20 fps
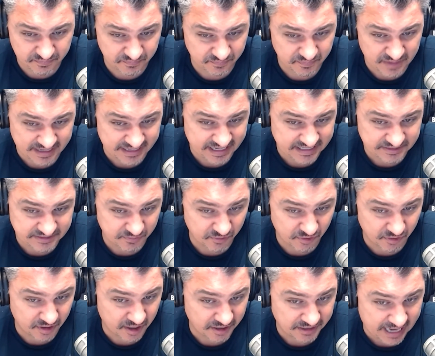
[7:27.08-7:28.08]
I guess,
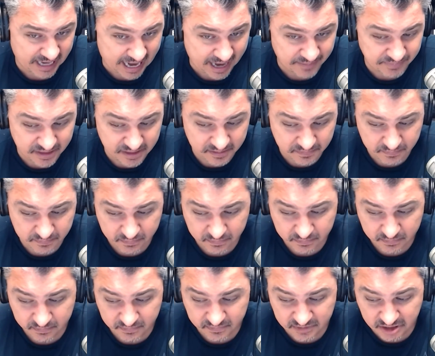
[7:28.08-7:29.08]
were unhappy,
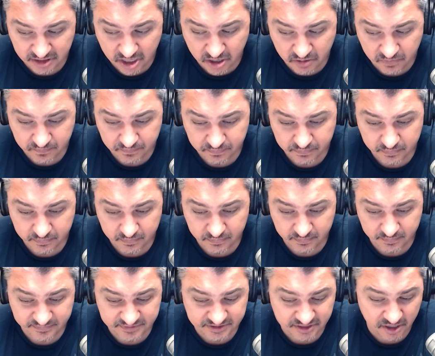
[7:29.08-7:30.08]
you know?
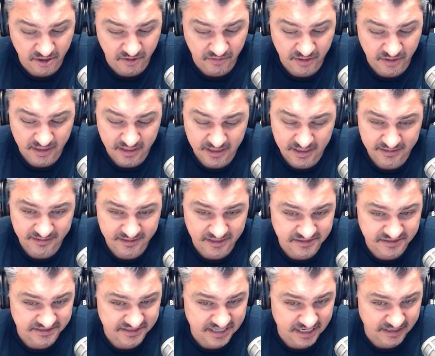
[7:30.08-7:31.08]
So
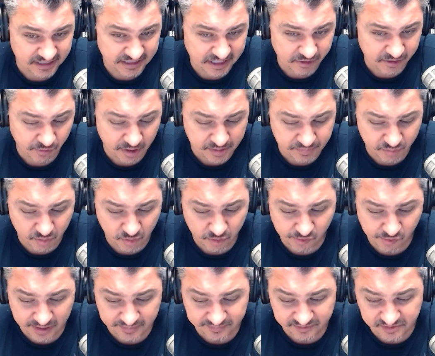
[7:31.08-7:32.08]
doesn't sound like a great
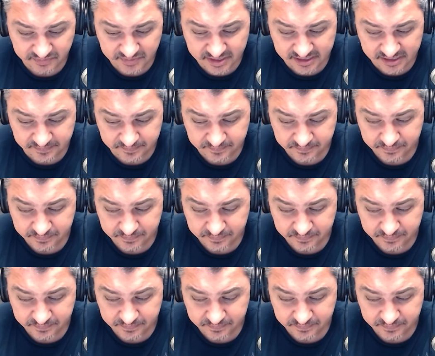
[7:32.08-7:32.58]
program to me.